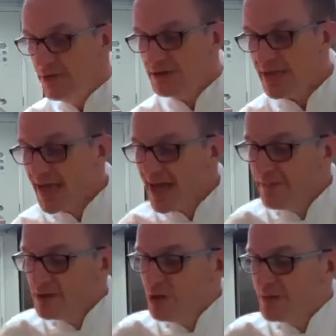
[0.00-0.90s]
because they
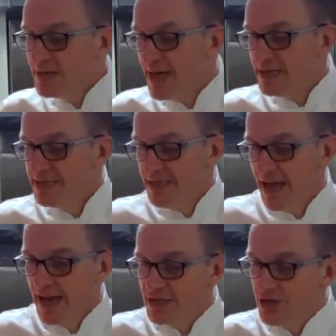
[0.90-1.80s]
can be super
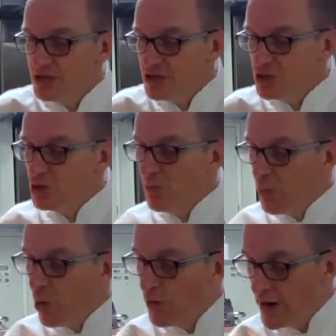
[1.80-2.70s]
tasty, and it's not just your
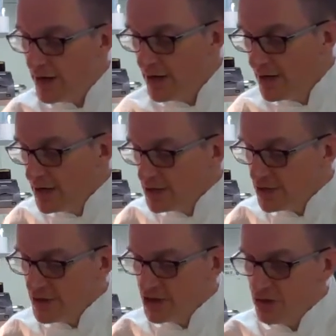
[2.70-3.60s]
boring
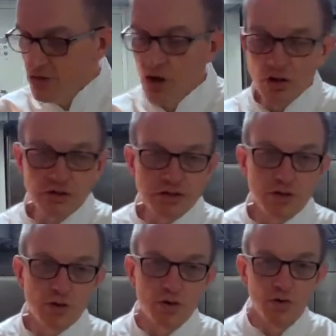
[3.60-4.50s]
traditional
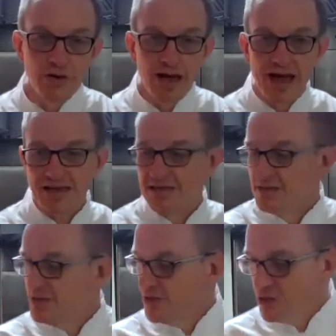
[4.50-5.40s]
coleslaw
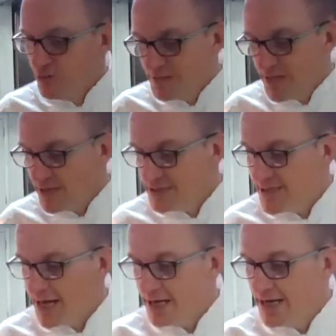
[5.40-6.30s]
and new potato
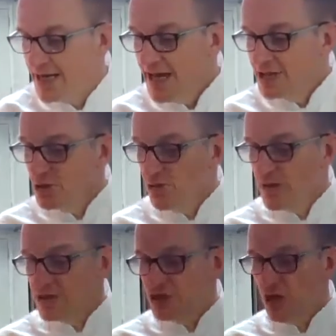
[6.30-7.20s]
salad. It's all
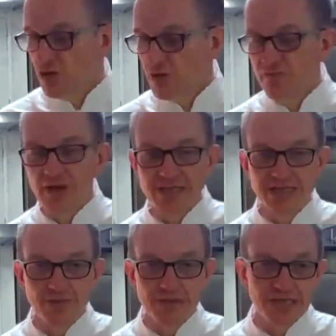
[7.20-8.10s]
those charred grilled
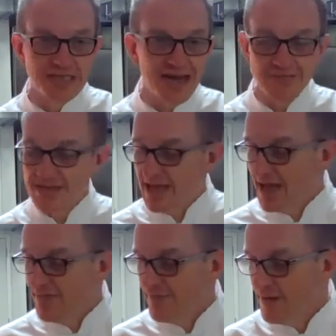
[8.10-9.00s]
vegetables that just come to
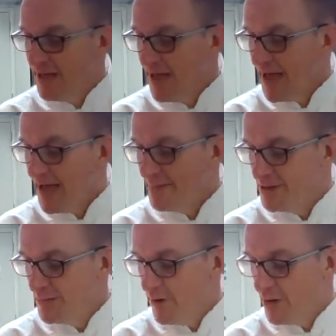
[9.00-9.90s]
life
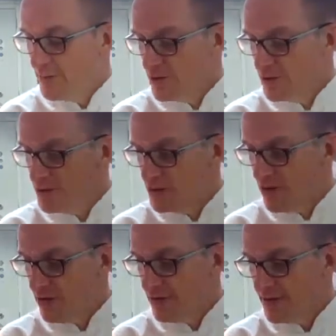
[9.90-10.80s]
in the barbecue.
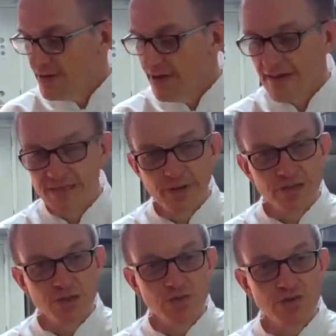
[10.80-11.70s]
So yeah, that's
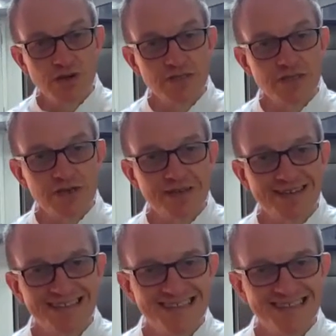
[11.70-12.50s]
my short answer.